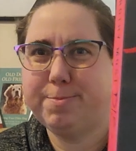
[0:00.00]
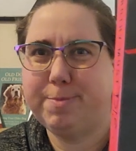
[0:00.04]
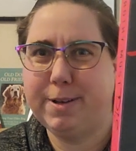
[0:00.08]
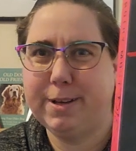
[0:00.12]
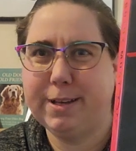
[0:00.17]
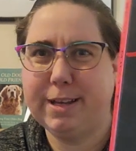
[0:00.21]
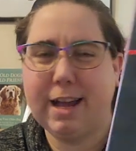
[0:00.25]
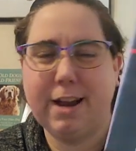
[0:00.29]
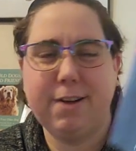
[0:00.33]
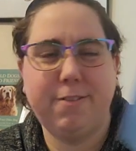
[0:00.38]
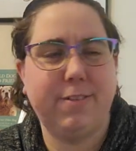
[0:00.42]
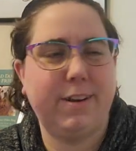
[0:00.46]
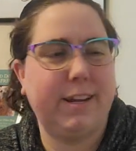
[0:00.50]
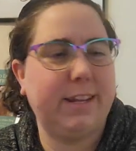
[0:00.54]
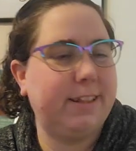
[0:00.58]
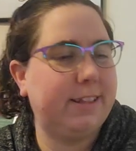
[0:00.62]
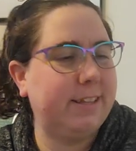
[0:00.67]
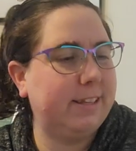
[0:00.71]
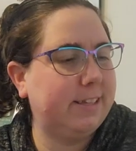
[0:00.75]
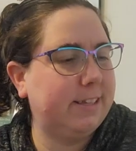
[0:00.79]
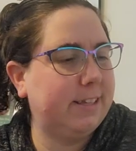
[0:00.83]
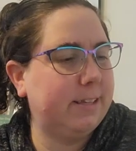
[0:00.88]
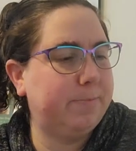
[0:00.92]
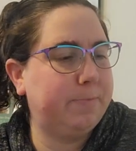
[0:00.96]
book I read.
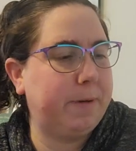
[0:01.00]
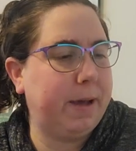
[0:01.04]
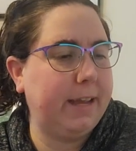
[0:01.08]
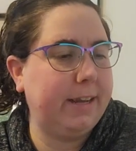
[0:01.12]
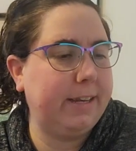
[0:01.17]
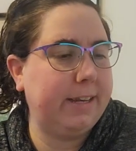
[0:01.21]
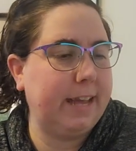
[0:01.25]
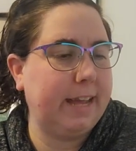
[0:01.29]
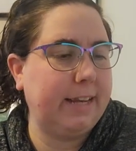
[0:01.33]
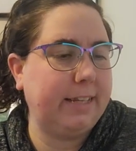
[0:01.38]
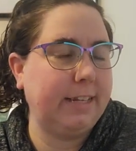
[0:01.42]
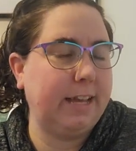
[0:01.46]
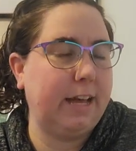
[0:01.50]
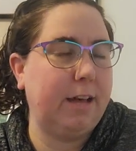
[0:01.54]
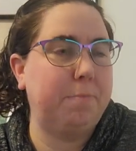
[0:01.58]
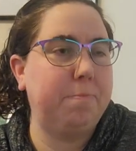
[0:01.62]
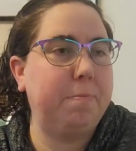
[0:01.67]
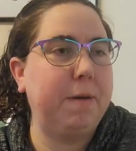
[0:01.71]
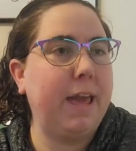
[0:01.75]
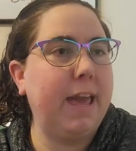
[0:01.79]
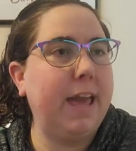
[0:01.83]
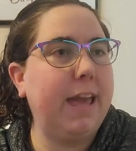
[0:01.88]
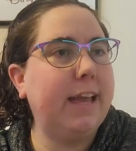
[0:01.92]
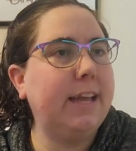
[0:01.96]
This is by Danielle
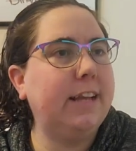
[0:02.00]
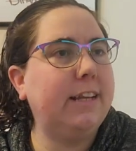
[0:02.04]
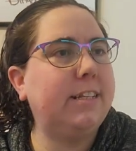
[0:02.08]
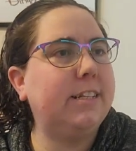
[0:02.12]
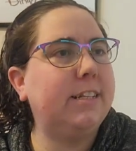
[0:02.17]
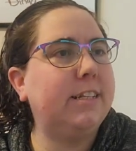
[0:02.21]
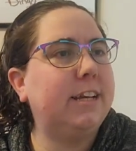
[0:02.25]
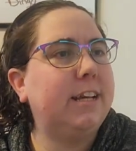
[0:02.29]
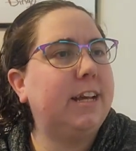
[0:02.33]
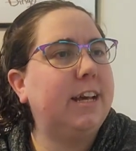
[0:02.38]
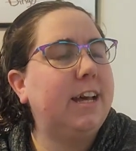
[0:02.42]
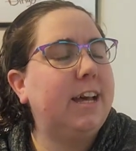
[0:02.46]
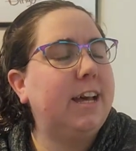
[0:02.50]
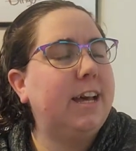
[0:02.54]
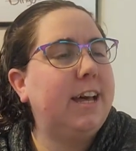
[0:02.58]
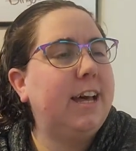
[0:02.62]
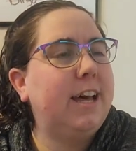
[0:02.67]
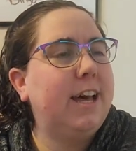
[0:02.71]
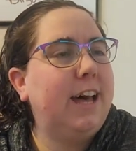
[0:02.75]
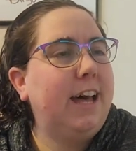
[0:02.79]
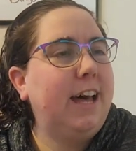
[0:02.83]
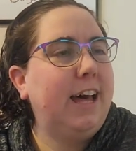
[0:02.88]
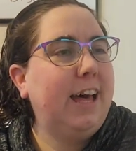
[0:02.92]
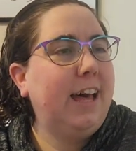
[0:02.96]
Paige.
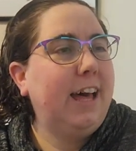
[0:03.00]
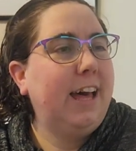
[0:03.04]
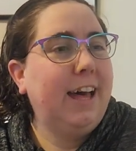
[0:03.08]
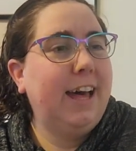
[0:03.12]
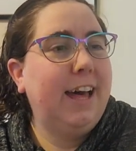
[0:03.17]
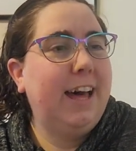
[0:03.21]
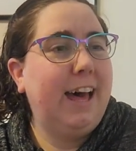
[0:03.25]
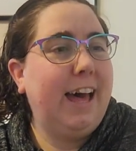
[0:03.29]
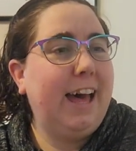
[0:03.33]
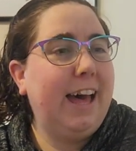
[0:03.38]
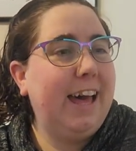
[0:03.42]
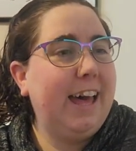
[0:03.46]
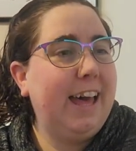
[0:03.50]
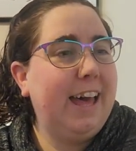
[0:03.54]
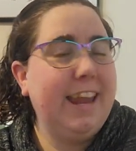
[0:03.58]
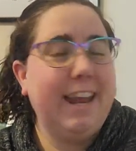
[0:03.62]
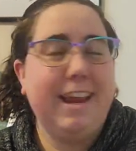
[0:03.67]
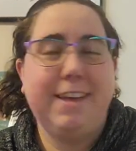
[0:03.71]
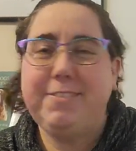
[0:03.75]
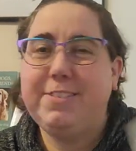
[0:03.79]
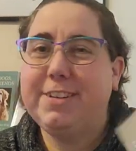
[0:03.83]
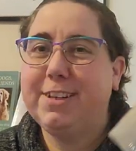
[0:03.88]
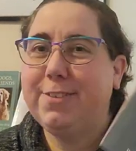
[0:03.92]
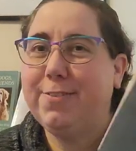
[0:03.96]
Uh, and
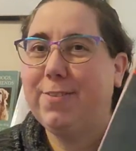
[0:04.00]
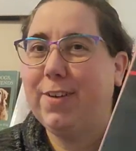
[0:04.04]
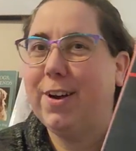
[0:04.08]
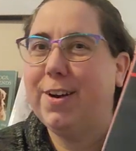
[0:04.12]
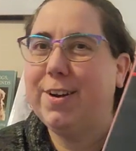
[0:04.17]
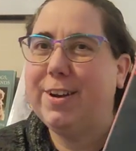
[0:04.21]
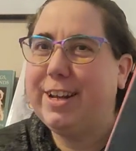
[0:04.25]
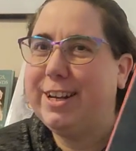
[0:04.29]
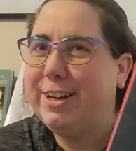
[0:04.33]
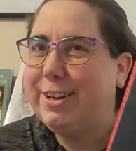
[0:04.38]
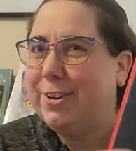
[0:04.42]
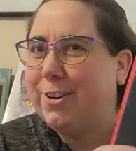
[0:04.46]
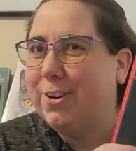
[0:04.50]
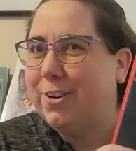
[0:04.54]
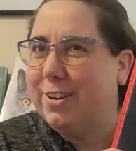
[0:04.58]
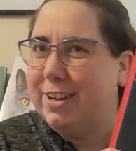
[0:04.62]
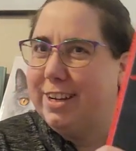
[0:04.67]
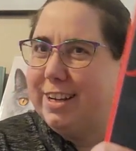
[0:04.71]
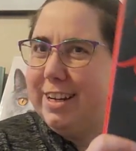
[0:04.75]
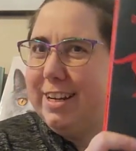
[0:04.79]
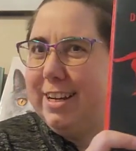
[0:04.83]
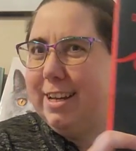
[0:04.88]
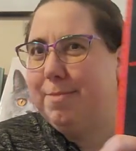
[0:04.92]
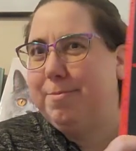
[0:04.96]
I'm just very
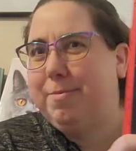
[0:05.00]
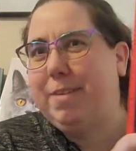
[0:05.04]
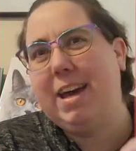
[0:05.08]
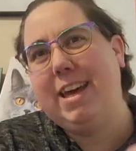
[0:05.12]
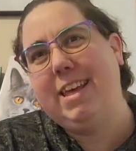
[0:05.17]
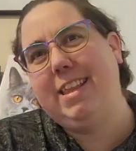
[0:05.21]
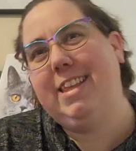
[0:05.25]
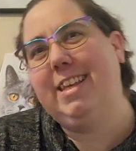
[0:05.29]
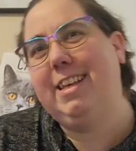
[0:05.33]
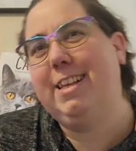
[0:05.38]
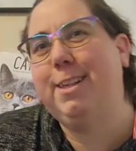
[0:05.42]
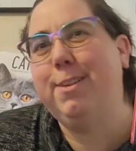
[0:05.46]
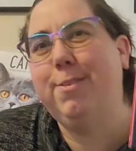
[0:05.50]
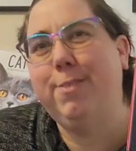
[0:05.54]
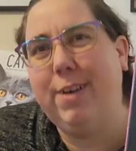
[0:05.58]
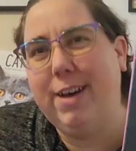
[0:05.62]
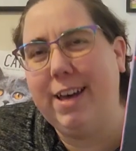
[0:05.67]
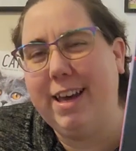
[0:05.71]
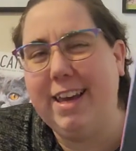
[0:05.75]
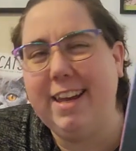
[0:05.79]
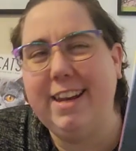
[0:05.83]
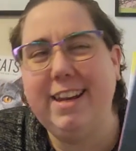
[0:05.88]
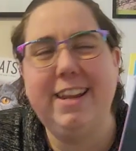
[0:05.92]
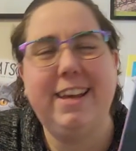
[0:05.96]
intrigued by this
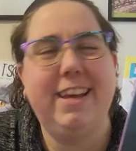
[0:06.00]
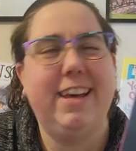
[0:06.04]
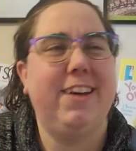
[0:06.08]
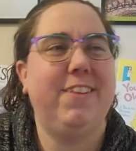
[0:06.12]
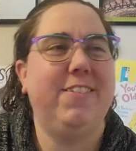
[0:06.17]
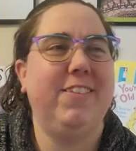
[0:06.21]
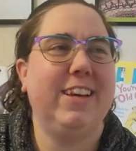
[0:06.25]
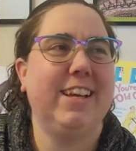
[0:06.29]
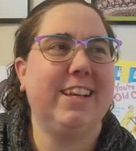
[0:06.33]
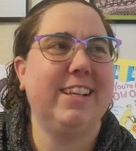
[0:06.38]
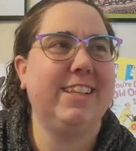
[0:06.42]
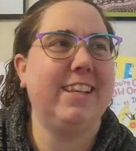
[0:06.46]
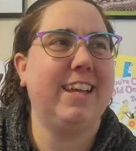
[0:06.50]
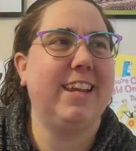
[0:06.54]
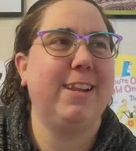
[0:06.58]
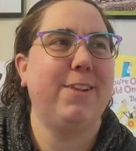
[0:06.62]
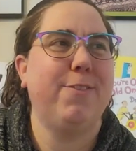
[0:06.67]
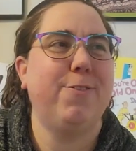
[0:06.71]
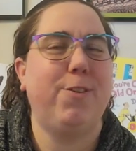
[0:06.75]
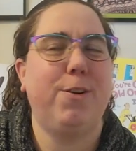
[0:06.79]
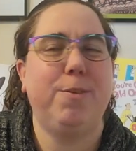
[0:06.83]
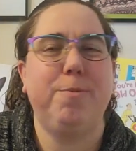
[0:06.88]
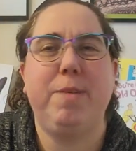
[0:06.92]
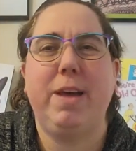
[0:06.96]
one. Uh, like I said, it's
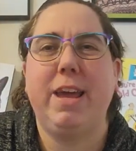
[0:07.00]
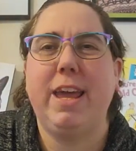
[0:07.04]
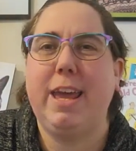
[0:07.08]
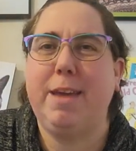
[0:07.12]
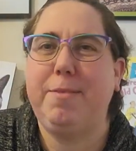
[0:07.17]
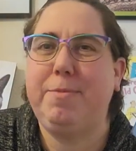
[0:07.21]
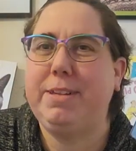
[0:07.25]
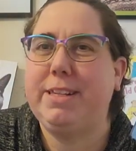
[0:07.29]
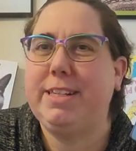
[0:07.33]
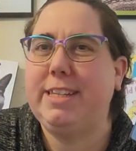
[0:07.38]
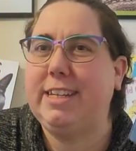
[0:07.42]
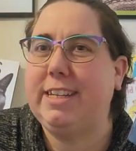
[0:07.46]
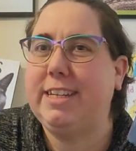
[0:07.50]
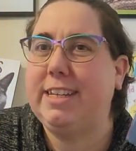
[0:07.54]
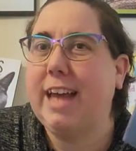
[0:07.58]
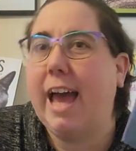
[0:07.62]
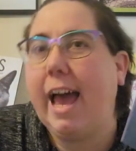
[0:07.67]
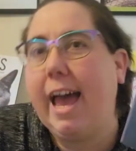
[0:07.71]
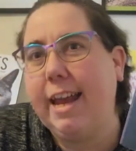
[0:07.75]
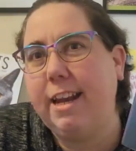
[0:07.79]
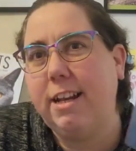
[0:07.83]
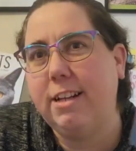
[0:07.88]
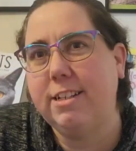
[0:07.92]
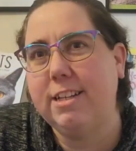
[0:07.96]
for my ABC
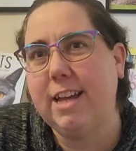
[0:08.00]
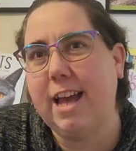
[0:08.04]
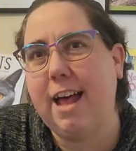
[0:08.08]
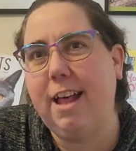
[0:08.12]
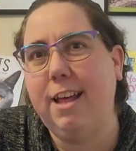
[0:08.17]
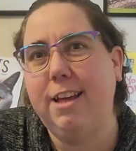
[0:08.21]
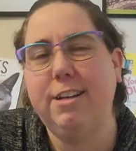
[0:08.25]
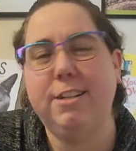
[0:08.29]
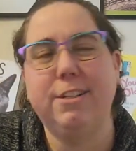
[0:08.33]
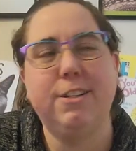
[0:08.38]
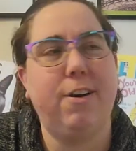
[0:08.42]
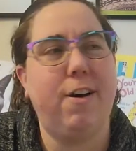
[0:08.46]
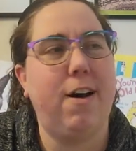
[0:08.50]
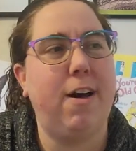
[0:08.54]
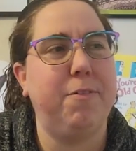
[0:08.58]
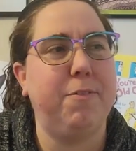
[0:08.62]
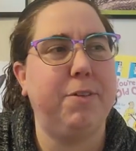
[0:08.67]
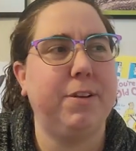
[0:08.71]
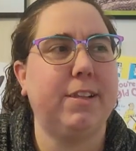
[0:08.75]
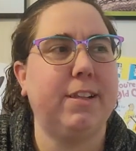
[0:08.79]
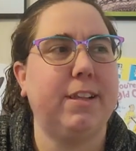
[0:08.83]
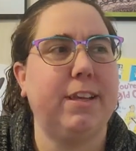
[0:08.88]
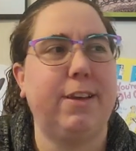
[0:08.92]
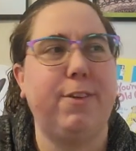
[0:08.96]
title challenge, so
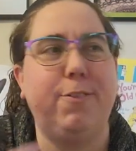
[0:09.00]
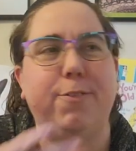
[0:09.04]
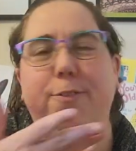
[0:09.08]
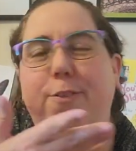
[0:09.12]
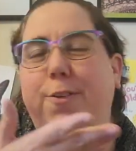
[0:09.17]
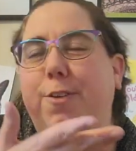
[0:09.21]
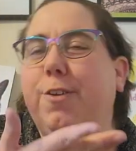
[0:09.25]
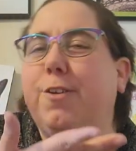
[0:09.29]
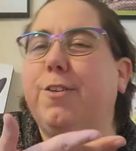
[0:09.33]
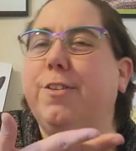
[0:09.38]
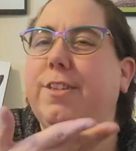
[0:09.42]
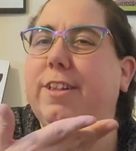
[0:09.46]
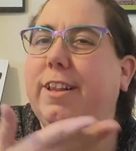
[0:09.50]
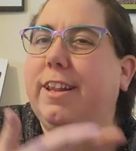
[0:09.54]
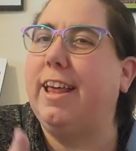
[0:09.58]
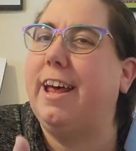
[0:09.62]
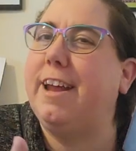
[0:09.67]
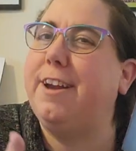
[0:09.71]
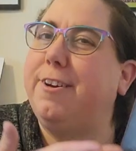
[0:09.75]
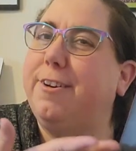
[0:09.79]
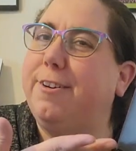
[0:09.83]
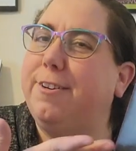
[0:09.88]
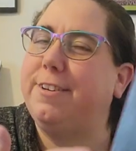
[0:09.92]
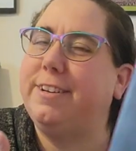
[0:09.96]
obviously for the
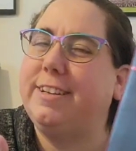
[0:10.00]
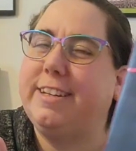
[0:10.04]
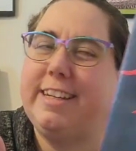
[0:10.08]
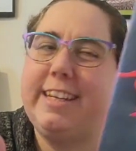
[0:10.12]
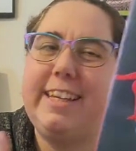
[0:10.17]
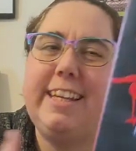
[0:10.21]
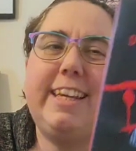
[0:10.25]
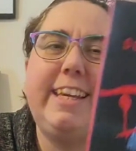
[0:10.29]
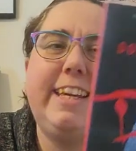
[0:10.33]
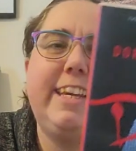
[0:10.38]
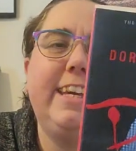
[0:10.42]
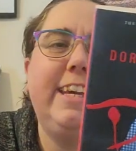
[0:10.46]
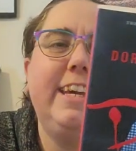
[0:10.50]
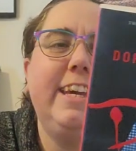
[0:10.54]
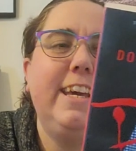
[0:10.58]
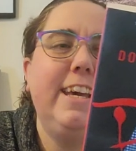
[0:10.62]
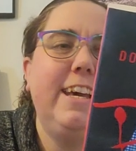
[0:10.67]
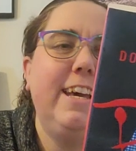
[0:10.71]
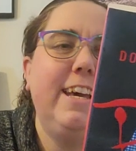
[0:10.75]
letter D.